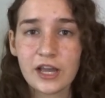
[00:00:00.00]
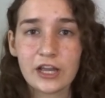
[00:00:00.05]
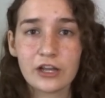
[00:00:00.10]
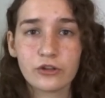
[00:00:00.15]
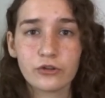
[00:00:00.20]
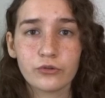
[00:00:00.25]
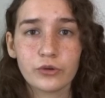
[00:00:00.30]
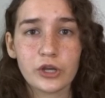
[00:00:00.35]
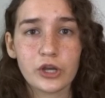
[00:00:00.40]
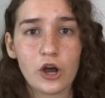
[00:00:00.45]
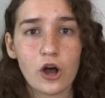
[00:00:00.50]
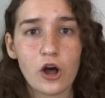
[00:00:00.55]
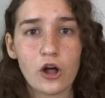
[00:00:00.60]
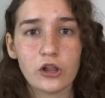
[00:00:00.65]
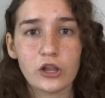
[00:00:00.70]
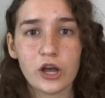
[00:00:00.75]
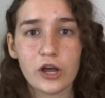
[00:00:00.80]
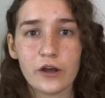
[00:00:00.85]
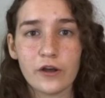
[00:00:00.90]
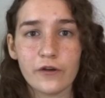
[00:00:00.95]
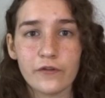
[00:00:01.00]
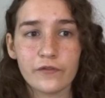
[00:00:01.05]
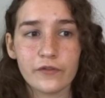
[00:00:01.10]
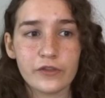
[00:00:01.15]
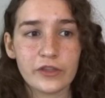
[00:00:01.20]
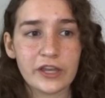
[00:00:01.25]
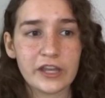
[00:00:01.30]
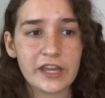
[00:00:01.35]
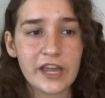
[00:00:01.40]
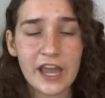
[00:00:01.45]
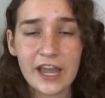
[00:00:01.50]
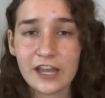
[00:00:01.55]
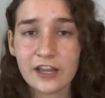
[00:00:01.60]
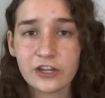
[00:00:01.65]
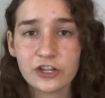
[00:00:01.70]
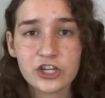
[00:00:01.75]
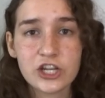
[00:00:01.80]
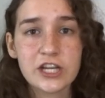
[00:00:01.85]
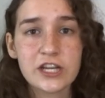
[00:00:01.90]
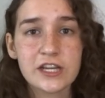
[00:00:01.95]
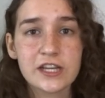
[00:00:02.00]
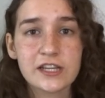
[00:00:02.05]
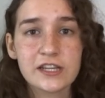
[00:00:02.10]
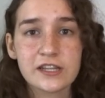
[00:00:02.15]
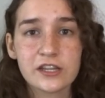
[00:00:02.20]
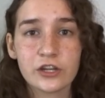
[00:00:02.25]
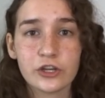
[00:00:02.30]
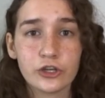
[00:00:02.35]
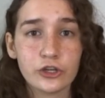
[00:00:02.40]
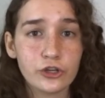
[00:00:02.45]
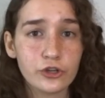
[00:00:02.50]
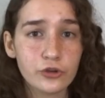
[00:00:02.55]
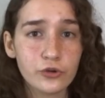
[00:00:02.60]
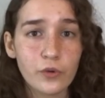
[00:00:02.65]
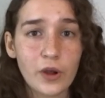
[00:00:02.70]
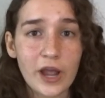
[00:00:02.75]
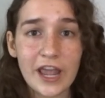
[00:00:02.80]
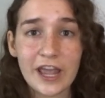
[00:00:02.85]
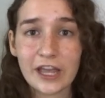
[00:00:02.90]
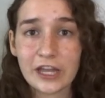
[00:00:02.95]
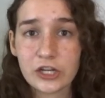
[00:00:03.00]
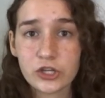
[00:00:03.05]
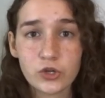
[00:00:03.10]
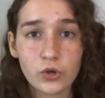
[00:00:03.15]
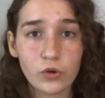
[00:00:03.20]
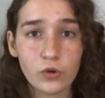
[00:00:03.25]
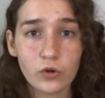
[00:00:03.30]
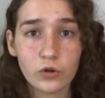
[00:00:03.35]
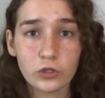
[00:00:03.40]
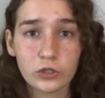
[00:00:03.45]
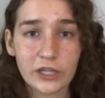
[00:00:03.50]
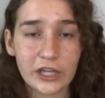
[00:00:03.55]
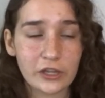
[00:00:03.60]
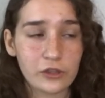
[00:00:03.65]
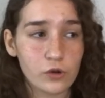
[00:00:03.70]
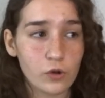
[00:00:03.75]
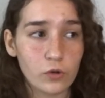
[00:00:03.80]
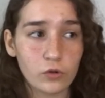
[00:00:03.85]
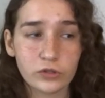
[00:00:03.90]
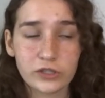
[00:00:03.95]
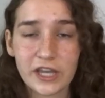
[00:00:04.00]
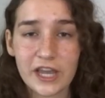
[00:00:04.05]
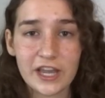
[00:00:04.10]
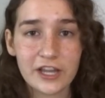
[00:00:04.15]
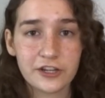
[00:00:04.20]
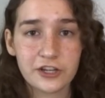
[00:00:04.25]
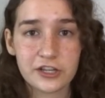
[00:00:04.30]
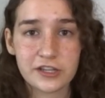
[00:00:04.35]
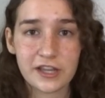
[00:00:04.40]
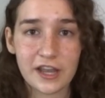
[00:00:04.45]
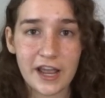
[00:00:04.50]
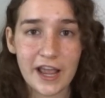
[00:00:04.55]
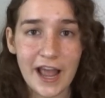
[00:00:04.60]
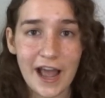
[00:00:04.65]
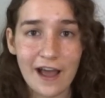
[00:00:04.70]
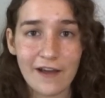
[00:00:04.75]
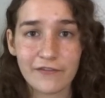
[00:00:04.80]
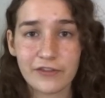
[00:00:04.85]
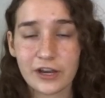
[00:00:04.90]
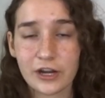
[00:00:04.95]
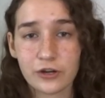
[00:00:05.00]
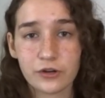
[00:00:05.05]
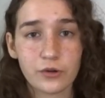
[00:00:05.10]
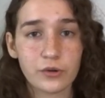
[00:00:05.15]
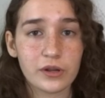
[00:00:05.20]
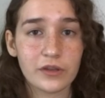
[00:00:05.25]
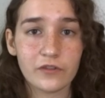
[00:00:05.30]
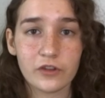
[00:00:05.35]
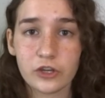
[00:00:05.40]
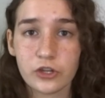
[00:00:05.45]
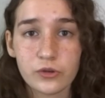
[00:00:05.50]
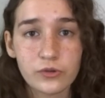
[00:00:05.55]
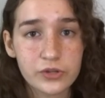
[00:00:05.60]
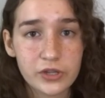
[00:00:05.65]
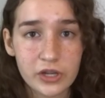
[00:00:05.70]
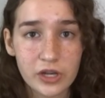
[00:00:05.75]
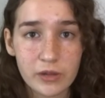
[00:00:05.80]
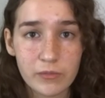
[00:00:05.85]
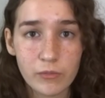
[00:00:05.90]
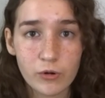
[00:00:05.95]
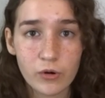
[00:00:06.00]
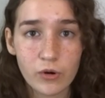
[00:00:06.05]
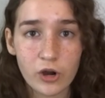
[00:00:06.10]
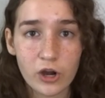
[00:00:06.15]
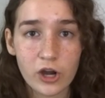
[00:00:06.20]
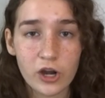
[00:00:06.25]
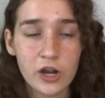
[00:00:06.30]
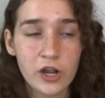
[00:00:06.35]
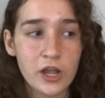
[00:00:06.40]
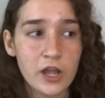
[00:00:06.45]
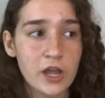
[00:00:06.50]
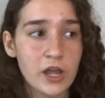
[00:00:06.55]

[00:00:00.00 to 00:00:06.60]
including all of the cages, new and old, like the old cages that I have that I don't even use anymore,